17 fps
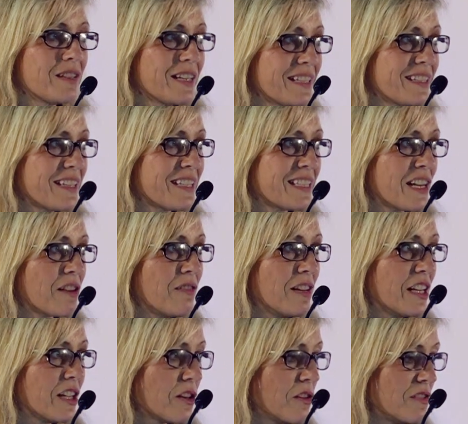
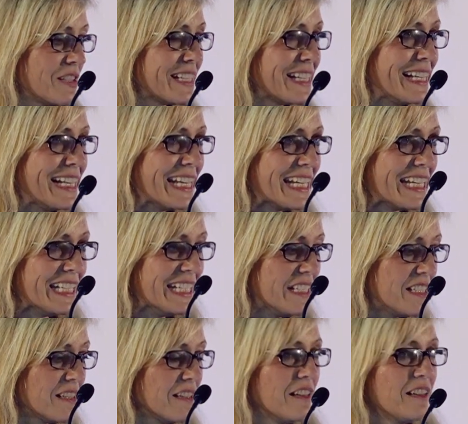necessarily going to
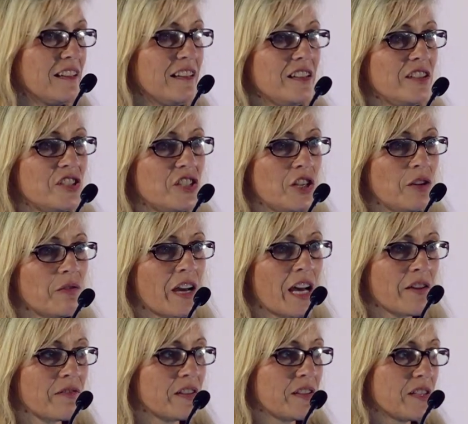lead to you
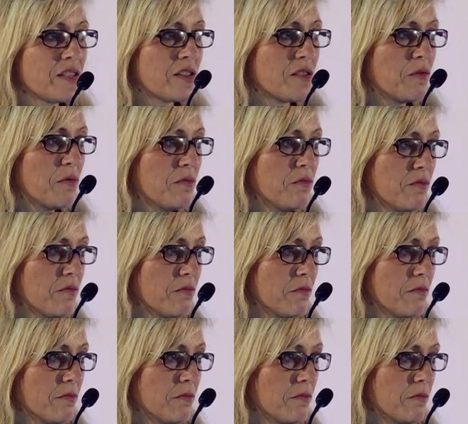having to
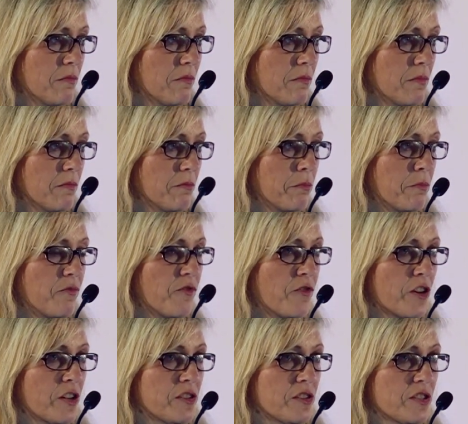
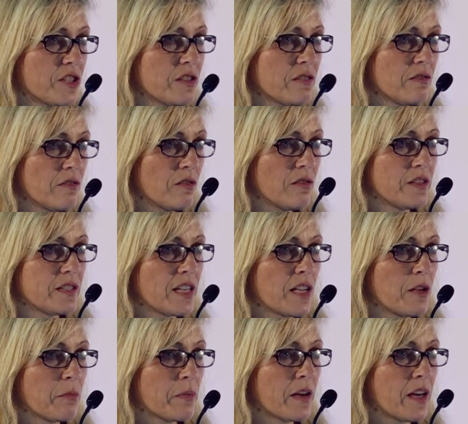fund
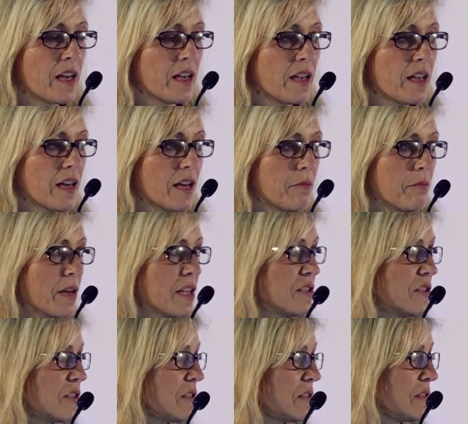holiday pay and
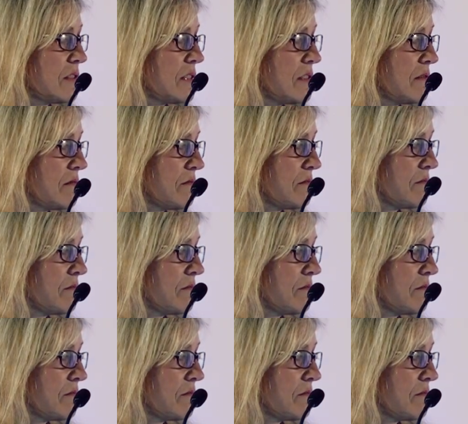pensions.